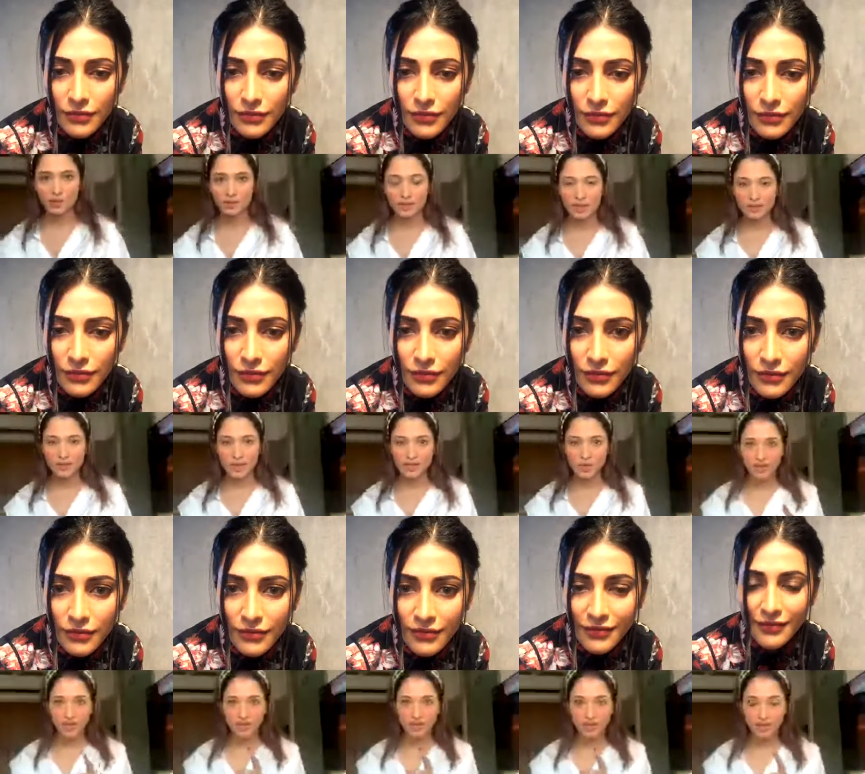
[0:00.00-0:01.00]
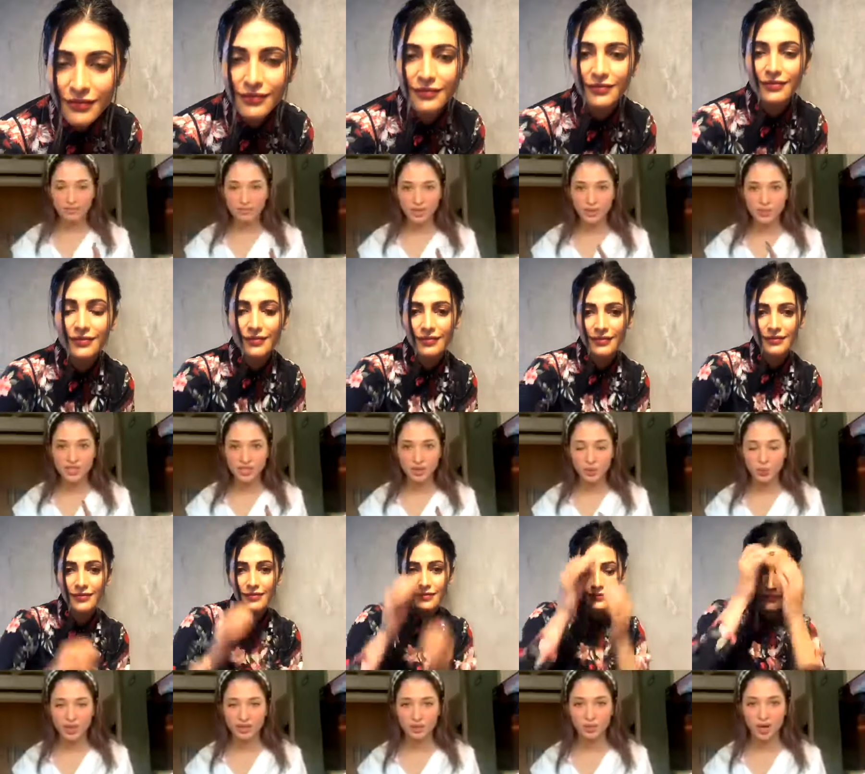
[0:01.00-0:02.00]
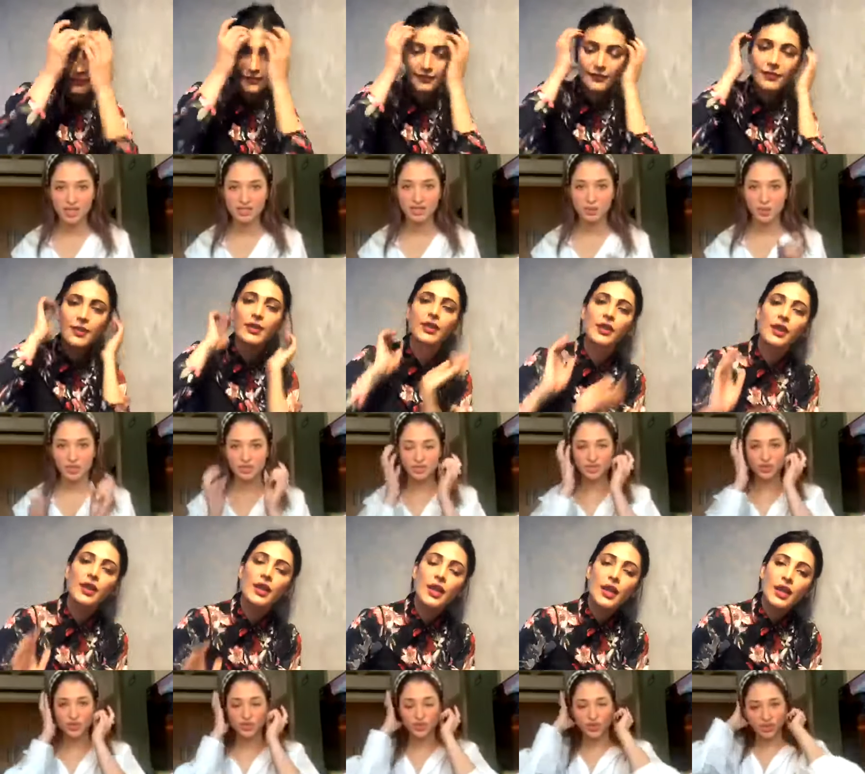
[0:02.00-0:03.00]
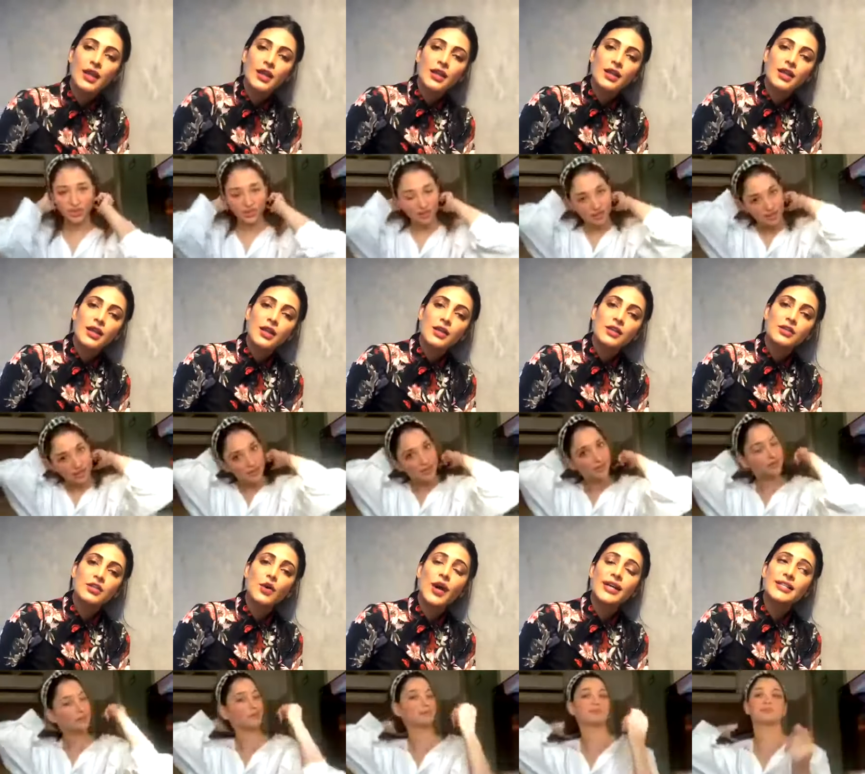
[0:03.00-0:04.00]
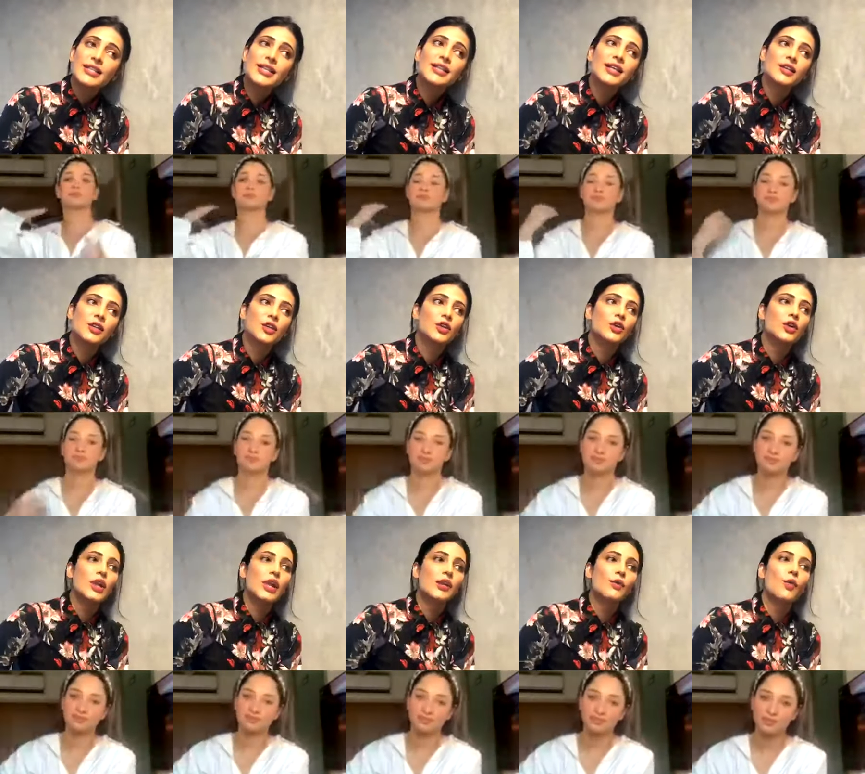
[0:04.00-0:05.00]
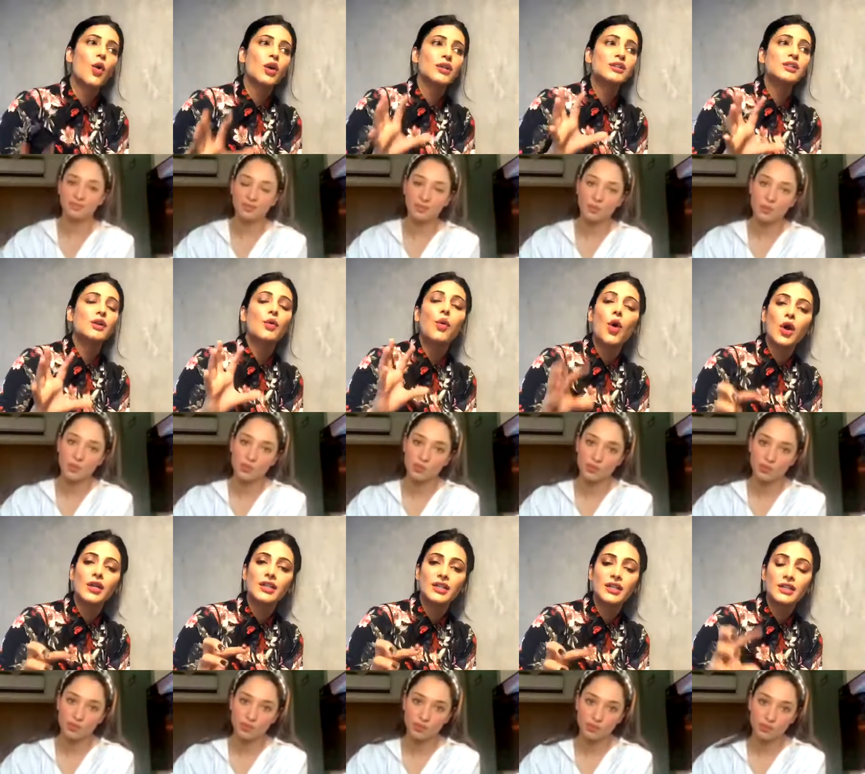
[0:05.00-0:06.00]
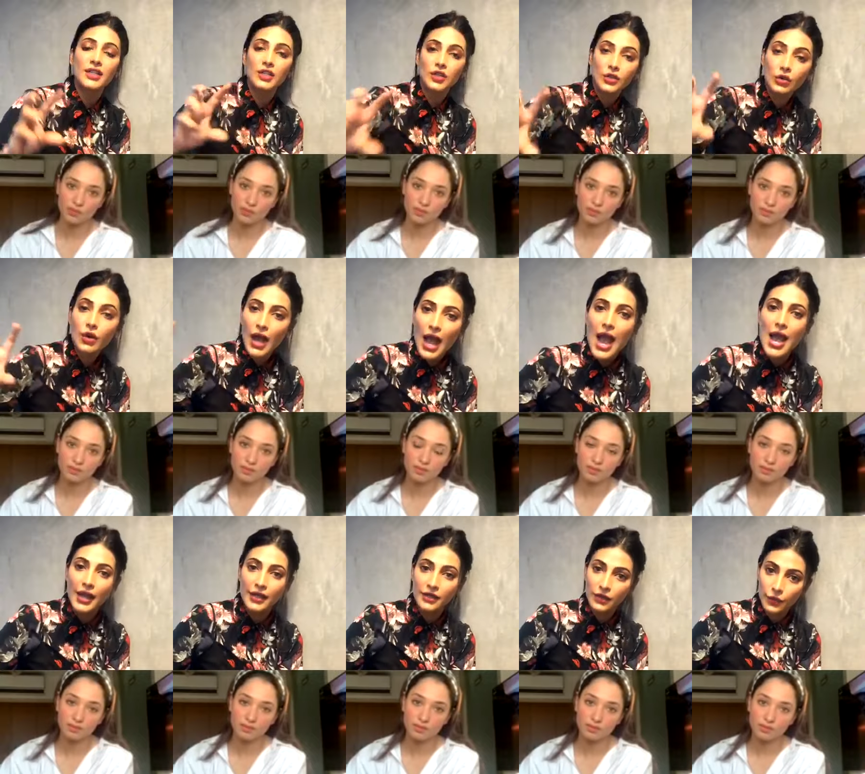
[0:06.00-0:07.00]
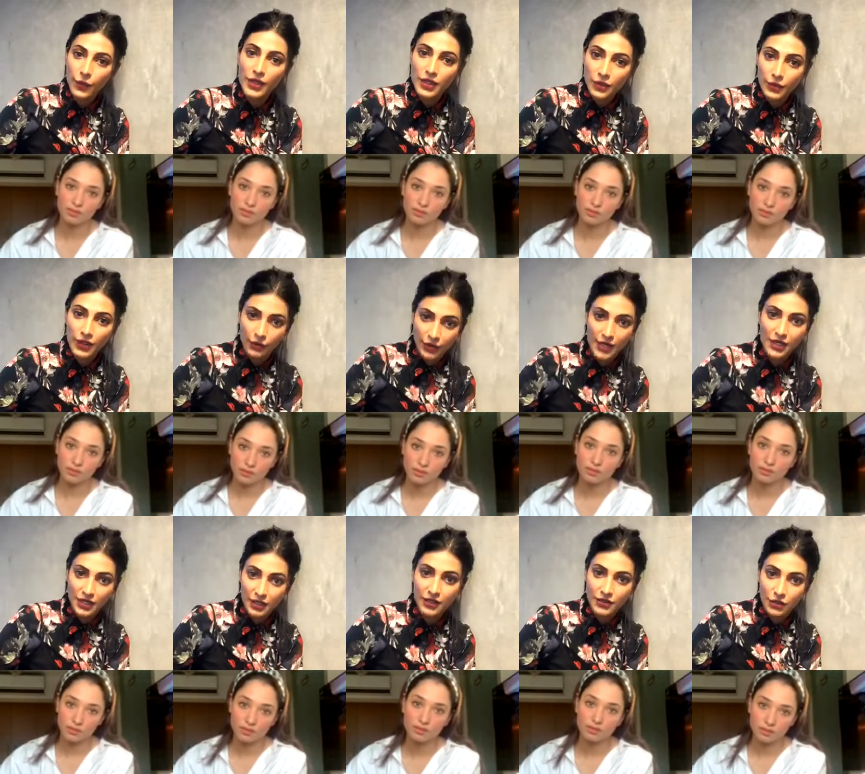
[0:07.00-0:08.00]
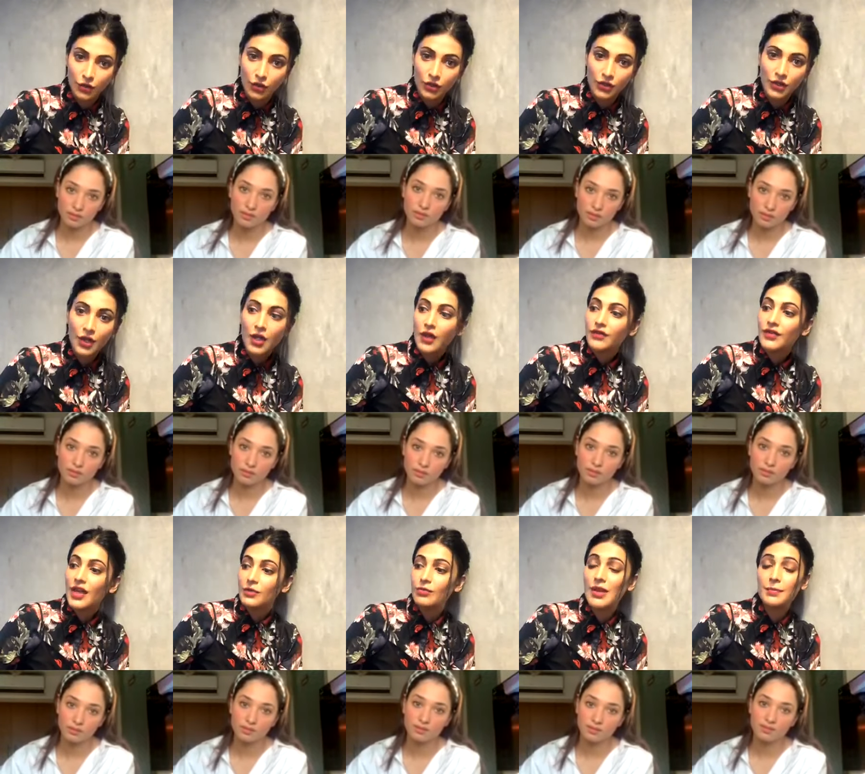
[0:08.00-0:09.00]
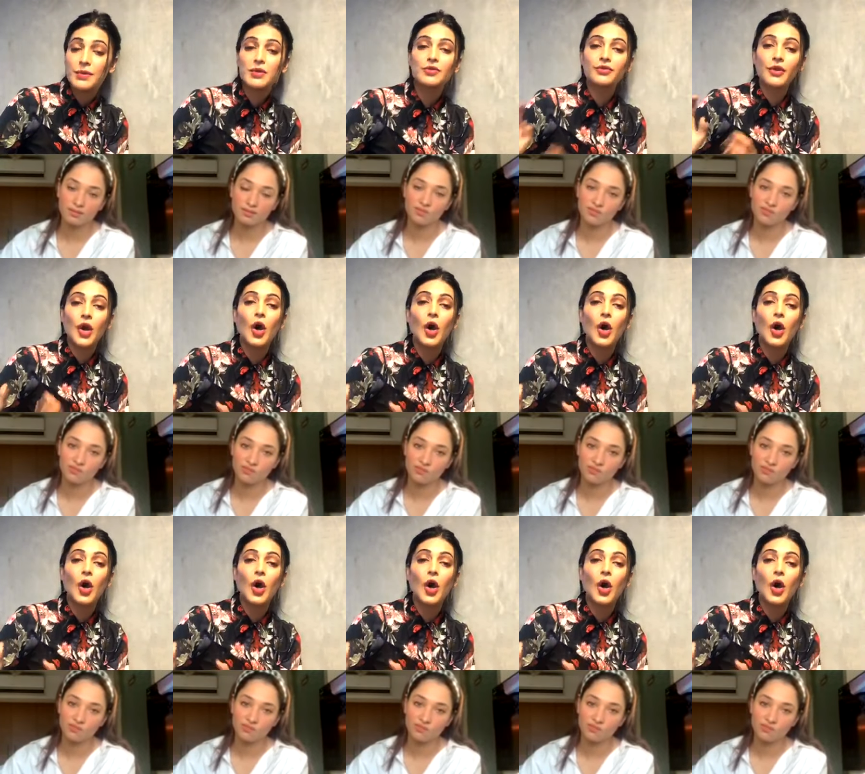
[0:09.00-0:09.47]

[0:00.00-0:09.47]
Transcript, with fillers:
Speaker 1: Yeah, I sorry, I, I'm losing you when you ask the question. So sorry.
Speaker 2: So I said that, you know, like, what is a quality that you had when you were twenty years old that maybe you've